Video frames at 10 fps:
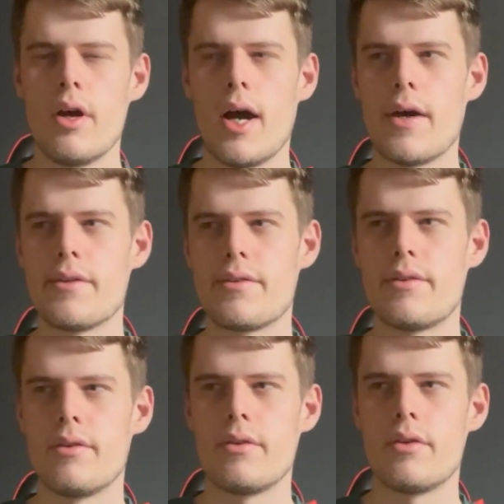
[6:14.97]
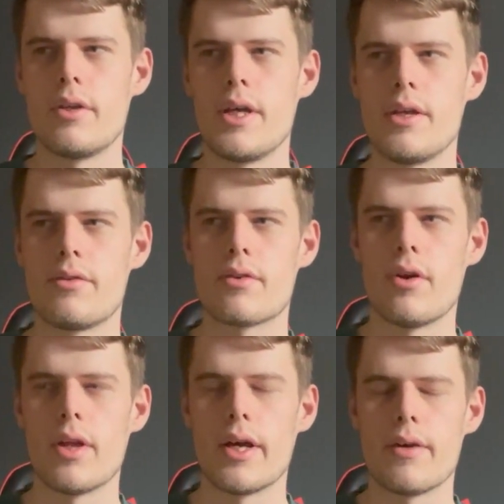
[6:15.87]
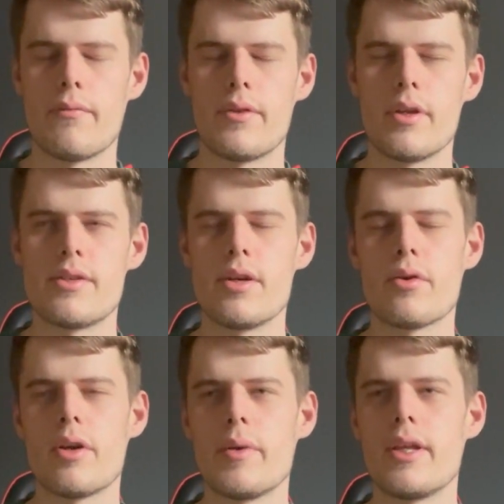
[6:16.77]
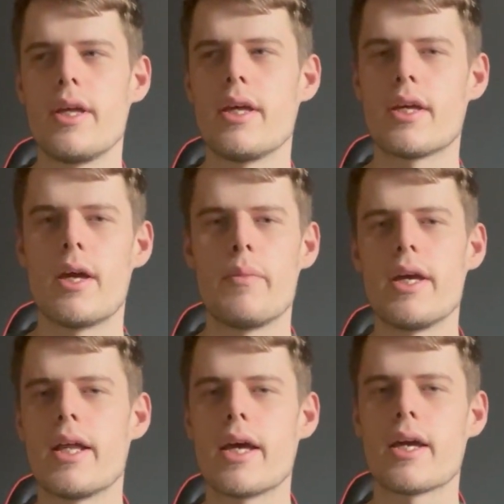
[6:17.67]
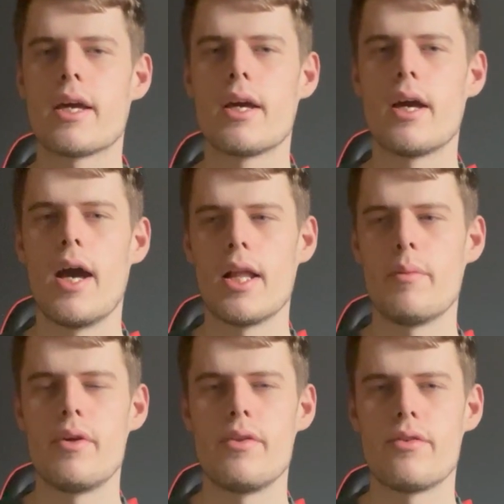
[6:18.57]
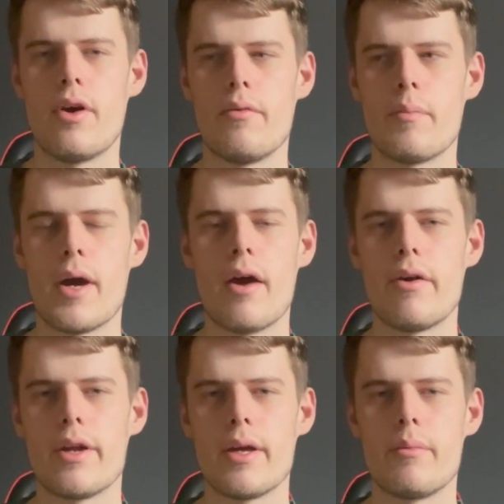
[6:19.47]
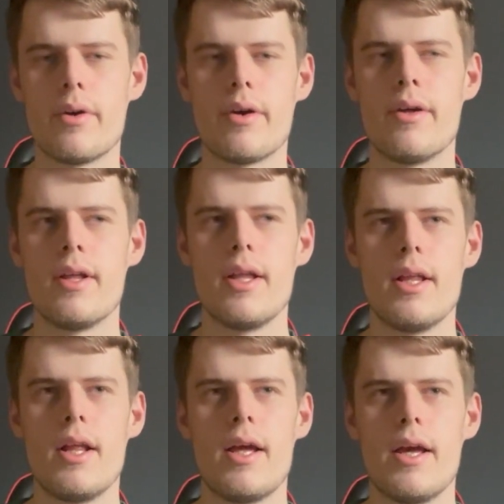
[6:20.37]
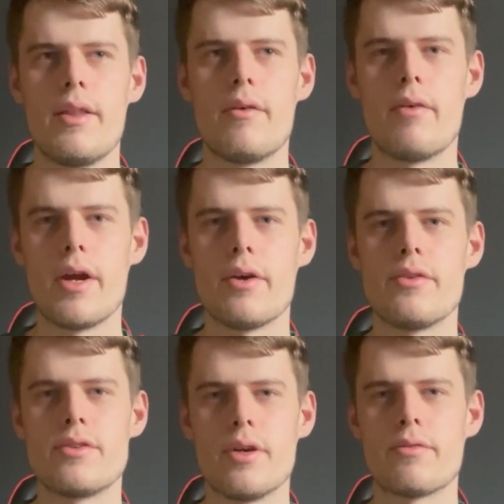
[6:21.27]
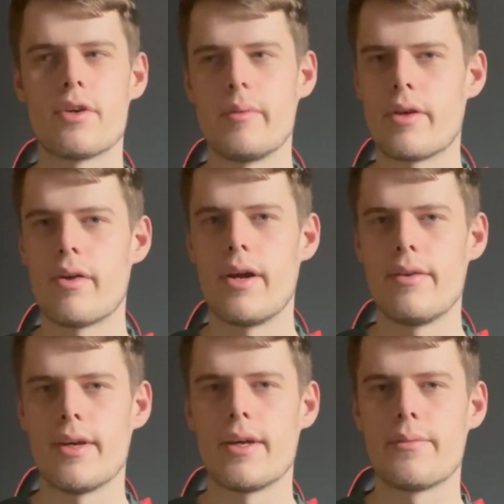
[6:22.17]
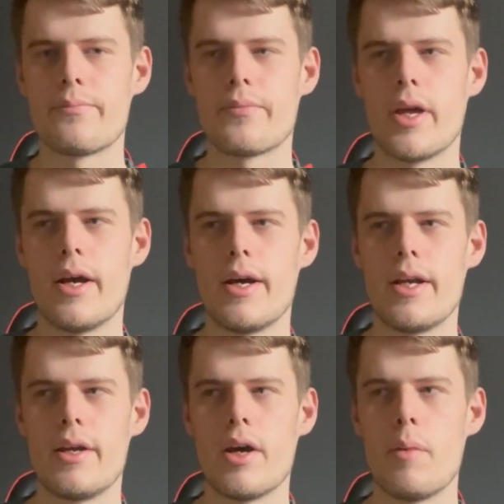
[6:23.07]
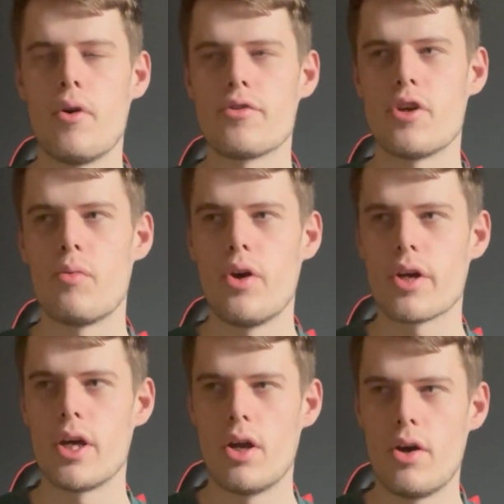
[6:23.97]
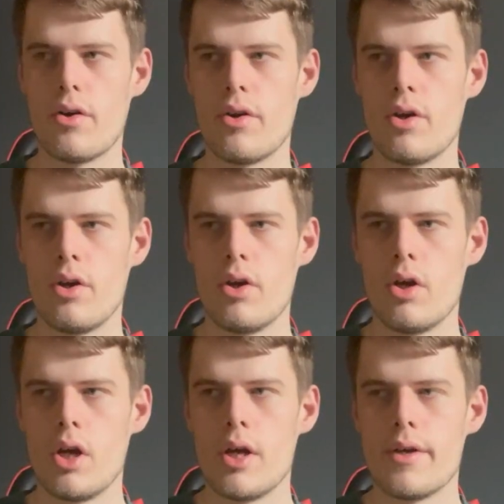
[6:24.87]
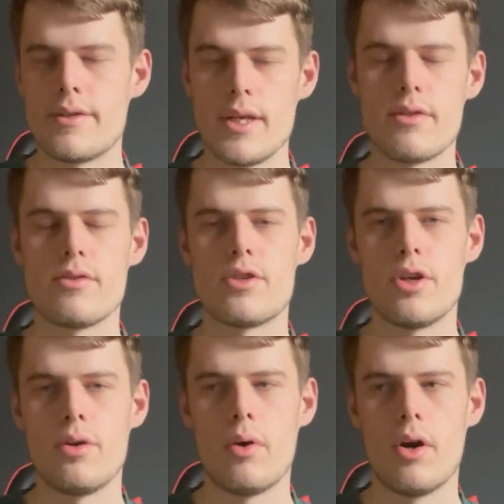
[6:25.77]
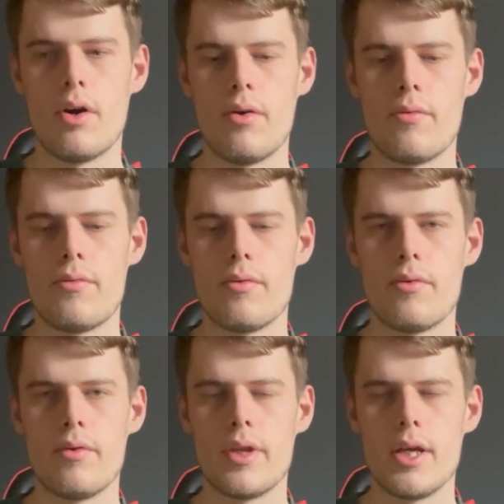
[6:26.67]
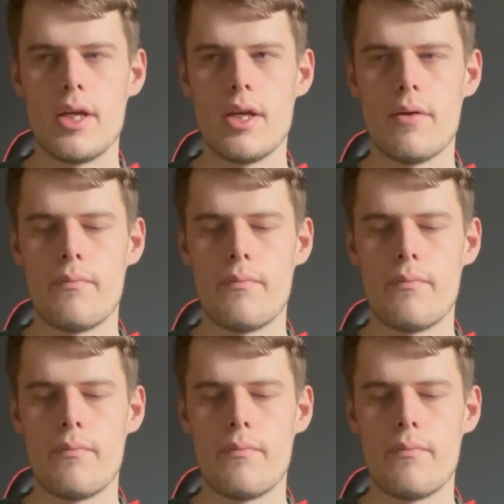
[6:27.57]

as it's still going to be the comedic elements of a parody, but the Red Hood stuff's going to be crazy. And I'm also working on season 2 of the